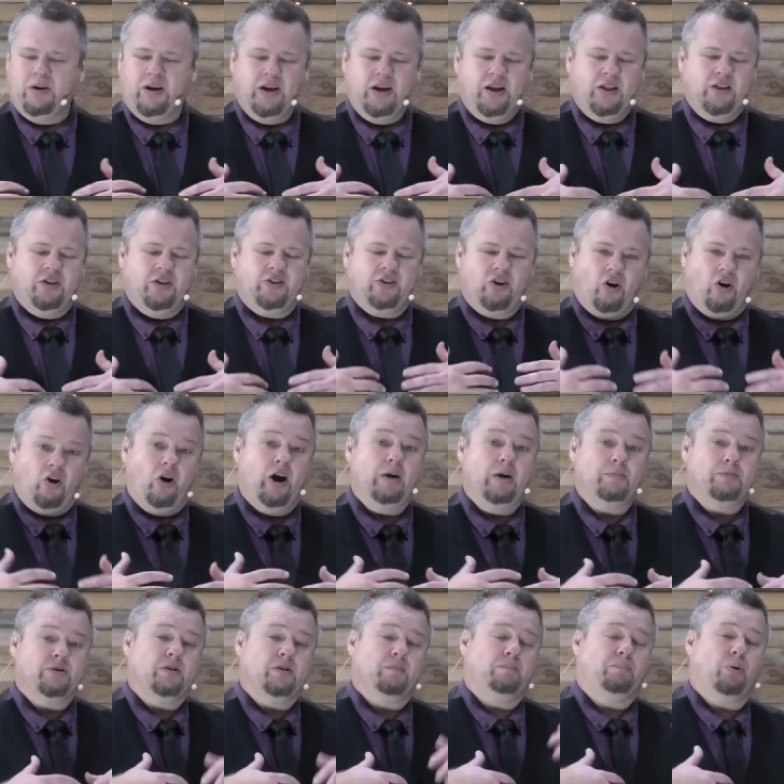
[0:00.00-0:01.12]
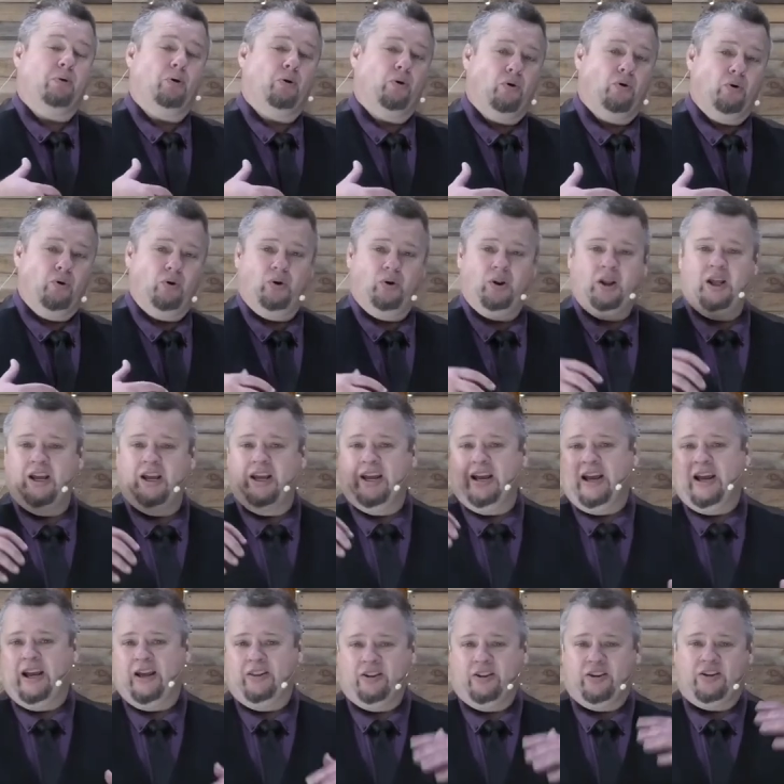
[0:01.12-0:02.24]
the times of Paul
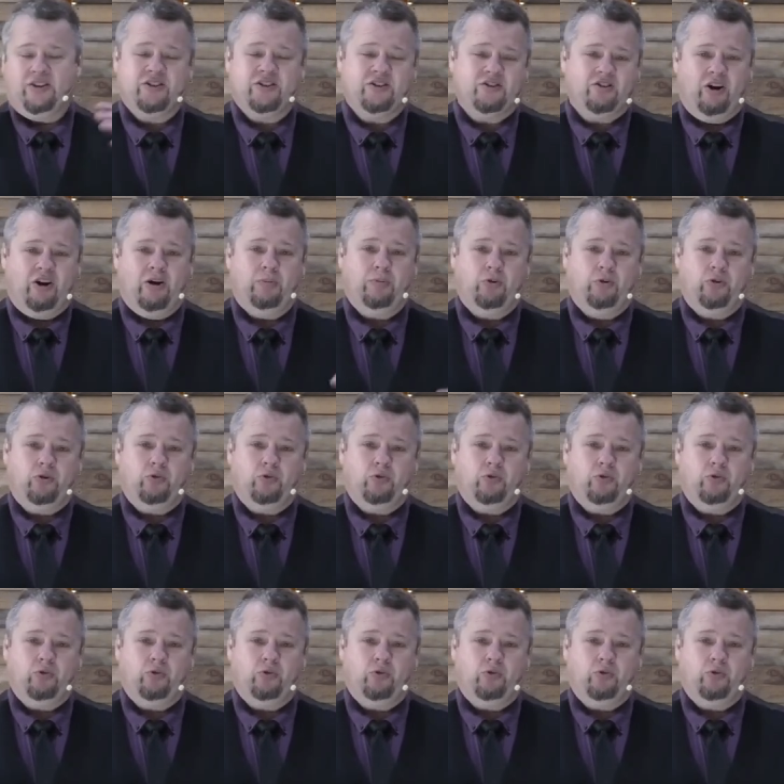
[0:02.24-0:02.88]
and the disciples